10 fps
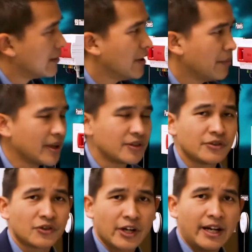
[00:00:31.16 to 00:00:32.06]
Not much
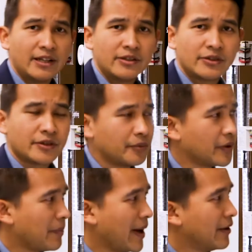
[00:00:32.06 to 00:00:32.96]
has changed
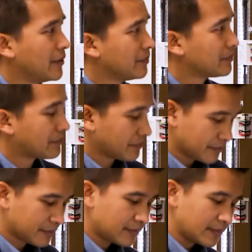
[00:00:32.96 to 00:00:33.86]
with the panel,
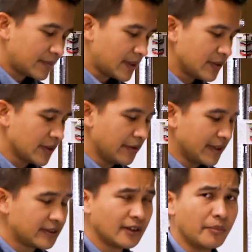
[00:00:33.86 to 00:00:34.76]
so
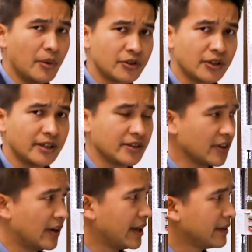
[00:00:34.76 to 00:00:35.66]
it's still a modular
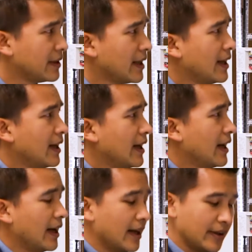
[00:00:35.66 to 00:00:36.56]
design.
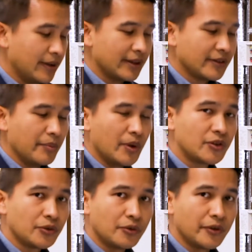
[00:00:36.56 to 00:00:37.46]
The
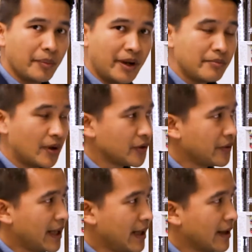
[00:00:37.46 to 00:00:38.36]
module, the button
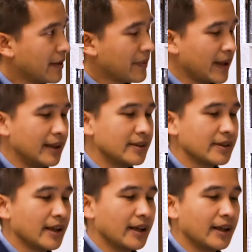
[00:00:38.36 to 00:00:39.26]
module here
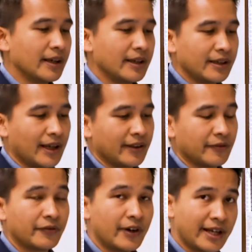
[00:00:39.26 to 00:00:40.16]
is uh, at the
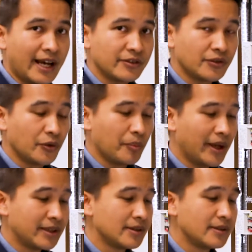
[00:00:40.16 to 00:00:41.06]
front houses all the
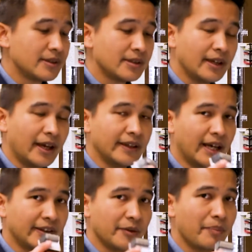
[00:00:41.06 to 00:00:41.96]
buttons, and
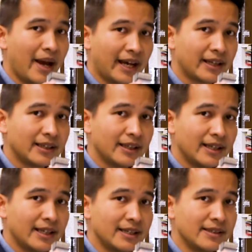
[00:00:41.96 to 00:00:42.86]
at the back
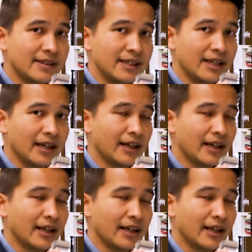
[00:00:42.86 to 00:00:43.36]
is the